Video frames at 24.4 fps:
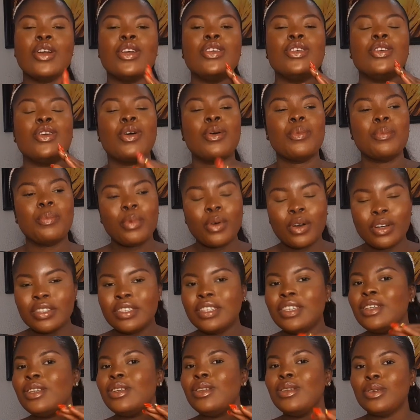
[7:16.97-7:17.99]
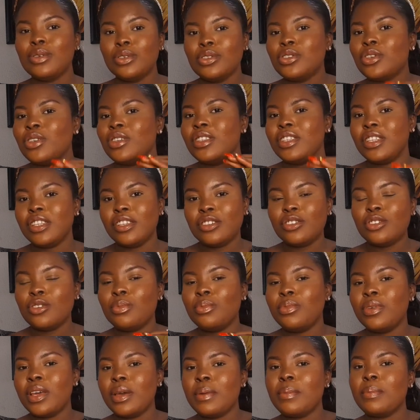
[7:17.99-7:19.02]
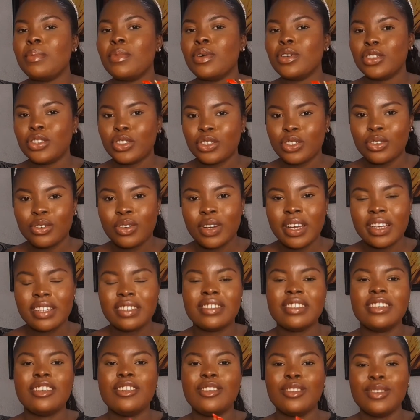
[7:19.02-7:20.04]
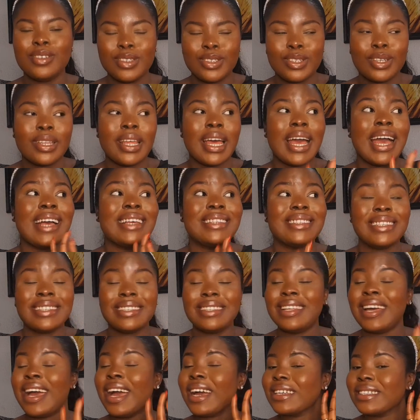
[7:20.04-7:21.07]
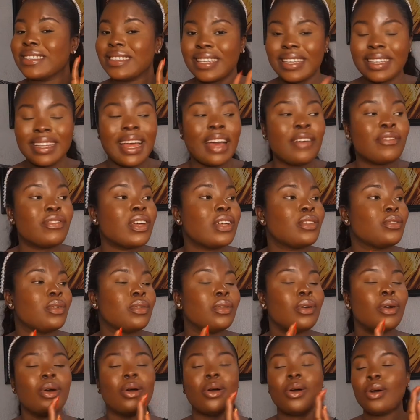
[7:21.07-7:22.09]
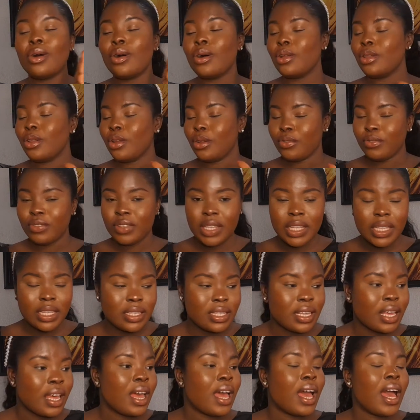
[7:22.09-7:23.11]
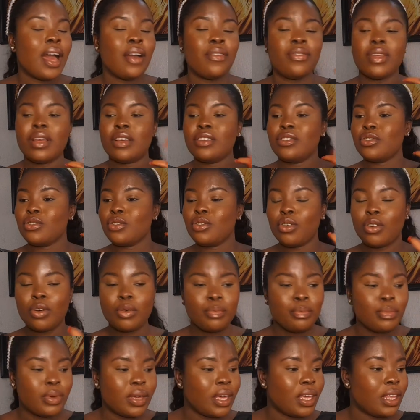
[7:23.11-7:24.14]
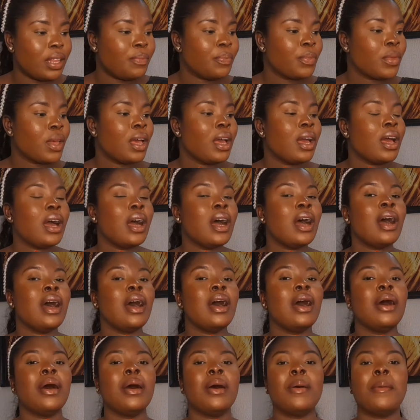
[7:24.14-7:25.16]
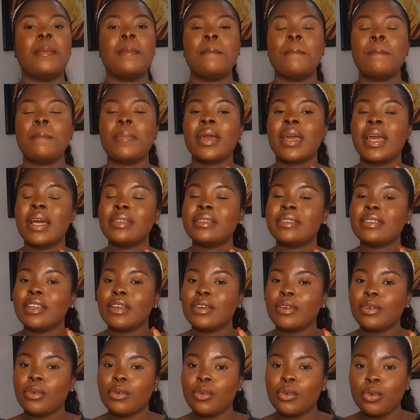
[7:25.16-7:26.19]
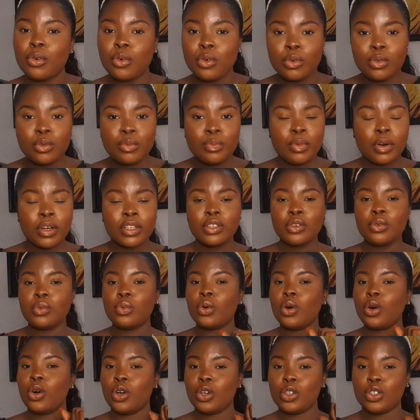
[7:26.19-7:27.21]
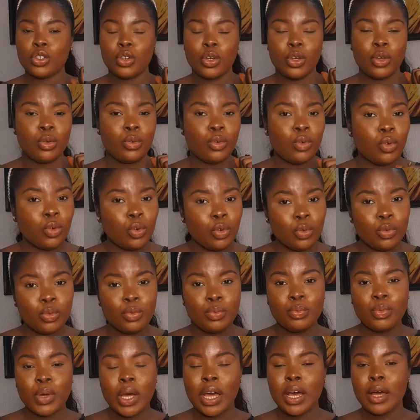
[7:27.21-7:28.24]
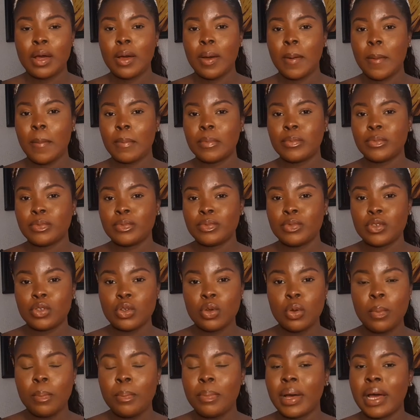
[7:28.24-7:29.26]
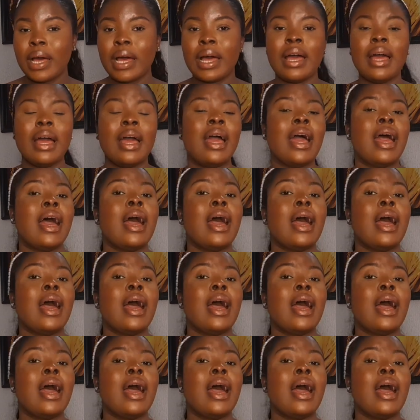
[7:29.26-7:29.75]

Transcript: Your body lotion needs to be a moisturizing lotion. As a dark skin, after doing all of this, after scrubbing, um, getting a good body wash or a good um, soap bar,